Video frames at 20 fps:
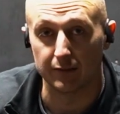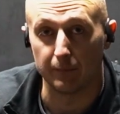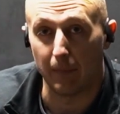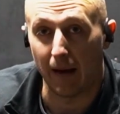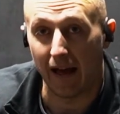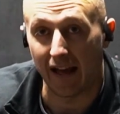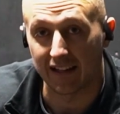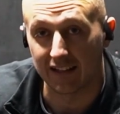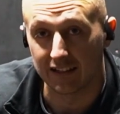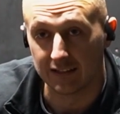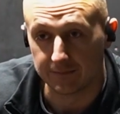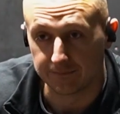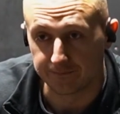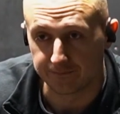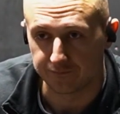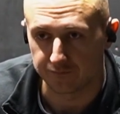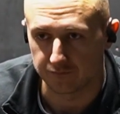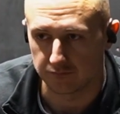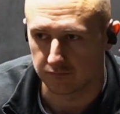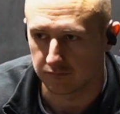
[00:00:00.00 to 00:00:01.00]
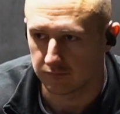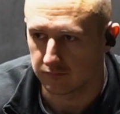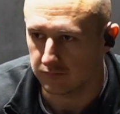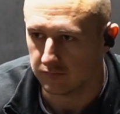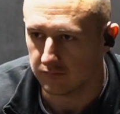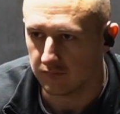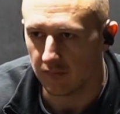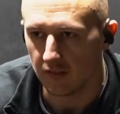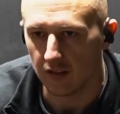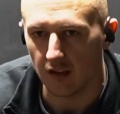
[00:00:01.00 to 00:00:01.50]
back,
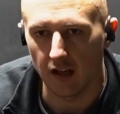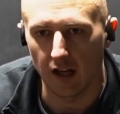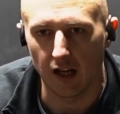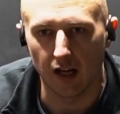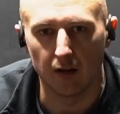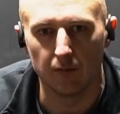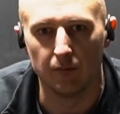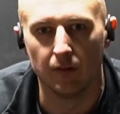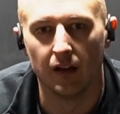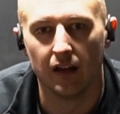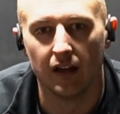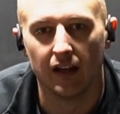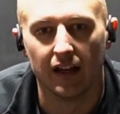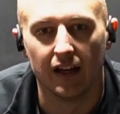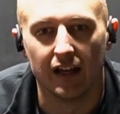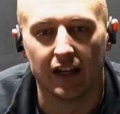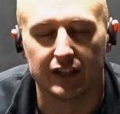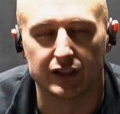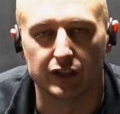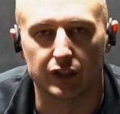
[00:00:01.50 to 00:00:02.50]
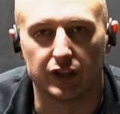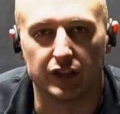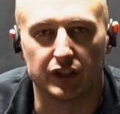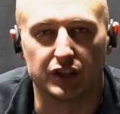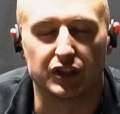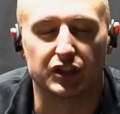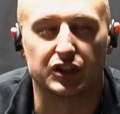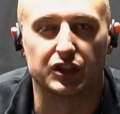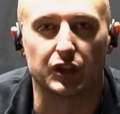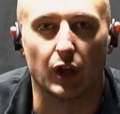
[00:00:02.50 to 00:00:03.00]
It's good to
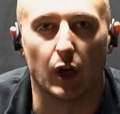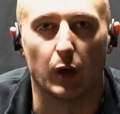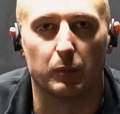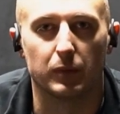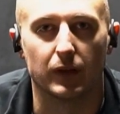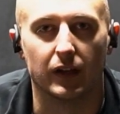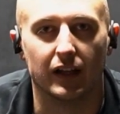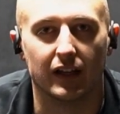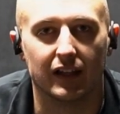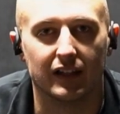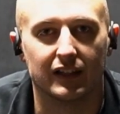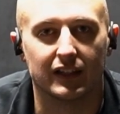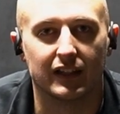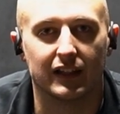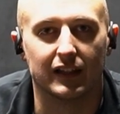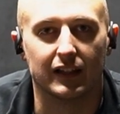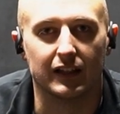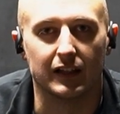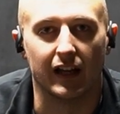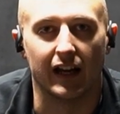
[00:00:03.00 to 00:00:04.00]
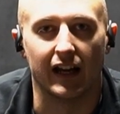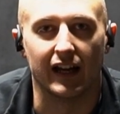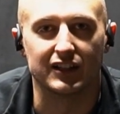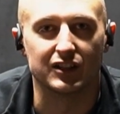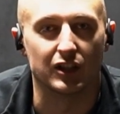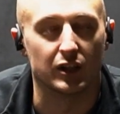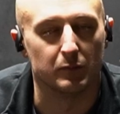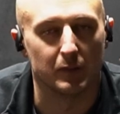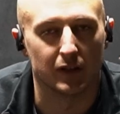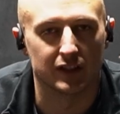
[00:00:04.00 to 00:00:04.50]
just stop
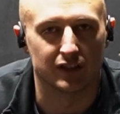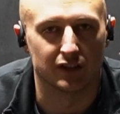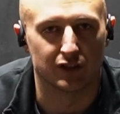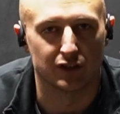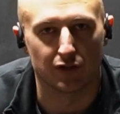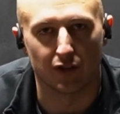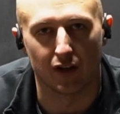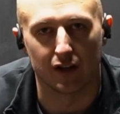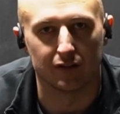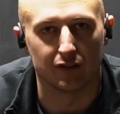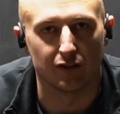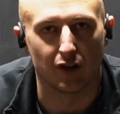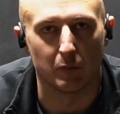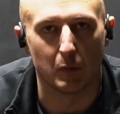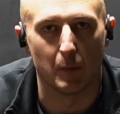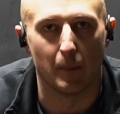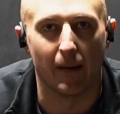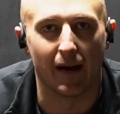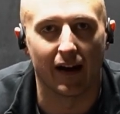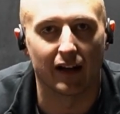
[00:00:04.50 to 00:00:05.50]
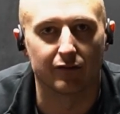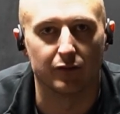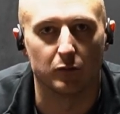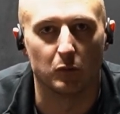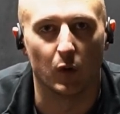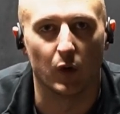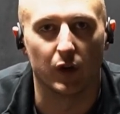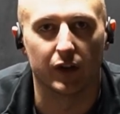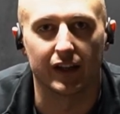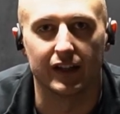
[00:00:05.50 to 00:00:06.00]
certain muscles around your upper back from
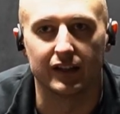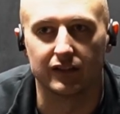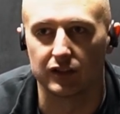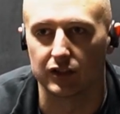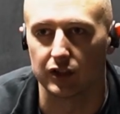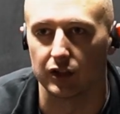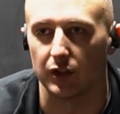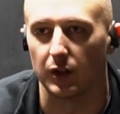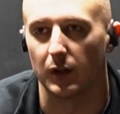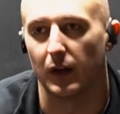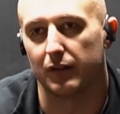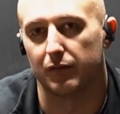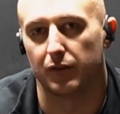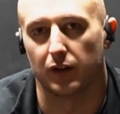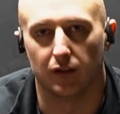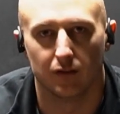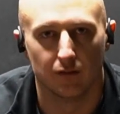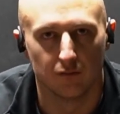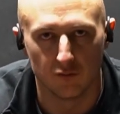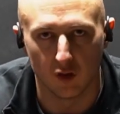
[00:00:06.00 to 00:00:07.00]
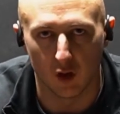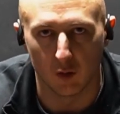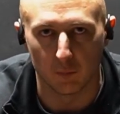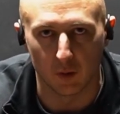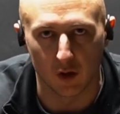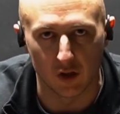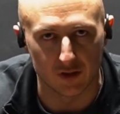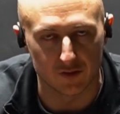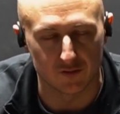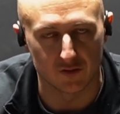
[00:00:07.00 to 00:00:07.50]
working. So you have your
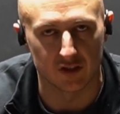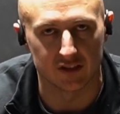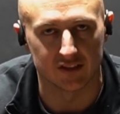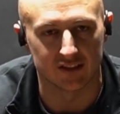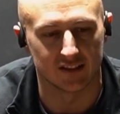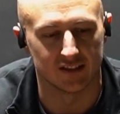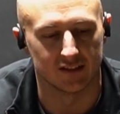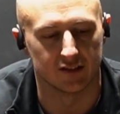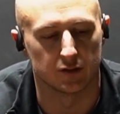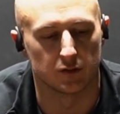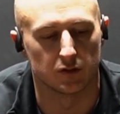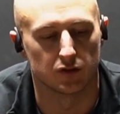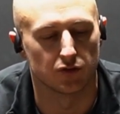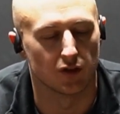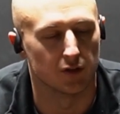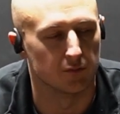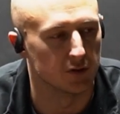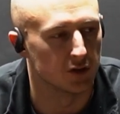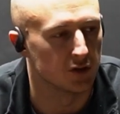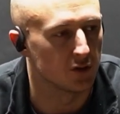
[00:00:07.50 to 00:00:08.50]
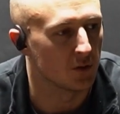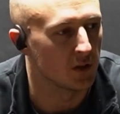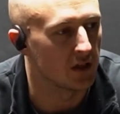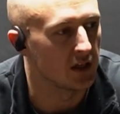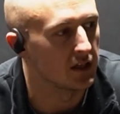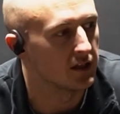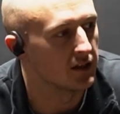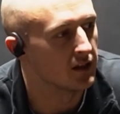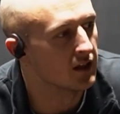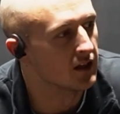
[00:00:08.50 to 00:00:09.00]
rhomboids, for instance, which run
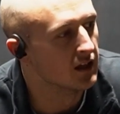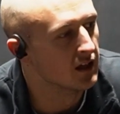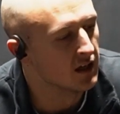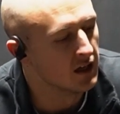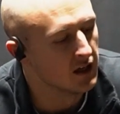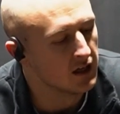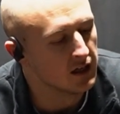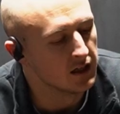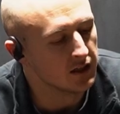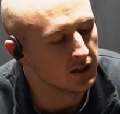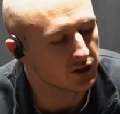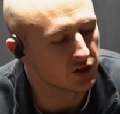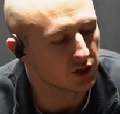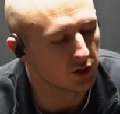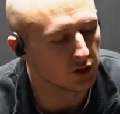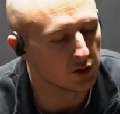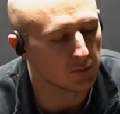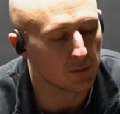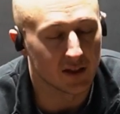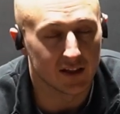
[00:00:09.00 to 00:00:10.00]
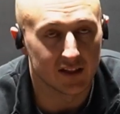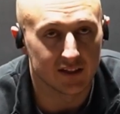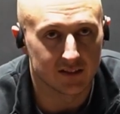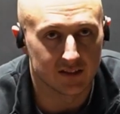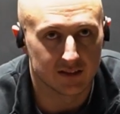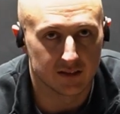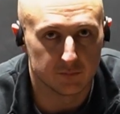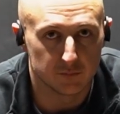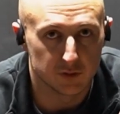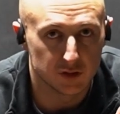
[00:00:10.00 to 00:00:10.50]
between your shoulder blade
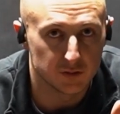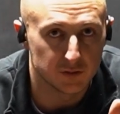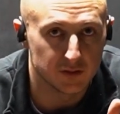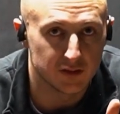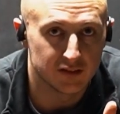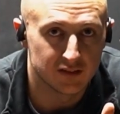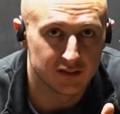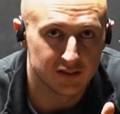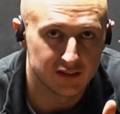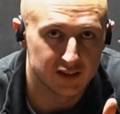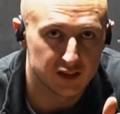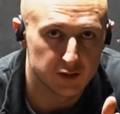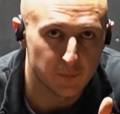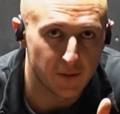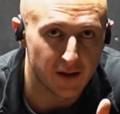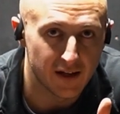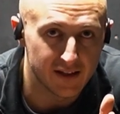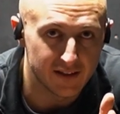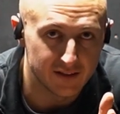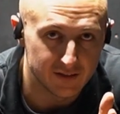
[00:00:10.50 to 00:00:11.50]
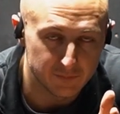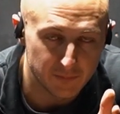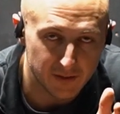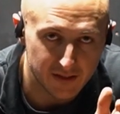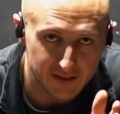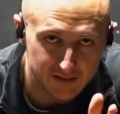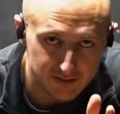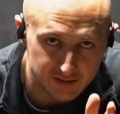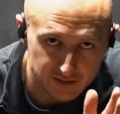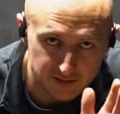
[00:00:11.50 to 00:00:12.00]
and between your spine, for
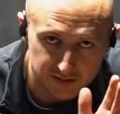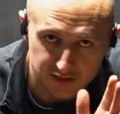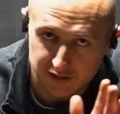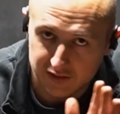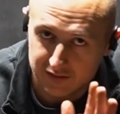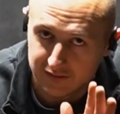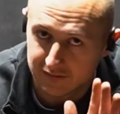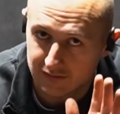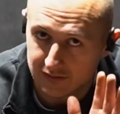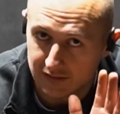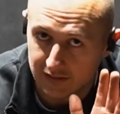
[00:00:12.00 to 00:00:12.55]
there, sort of just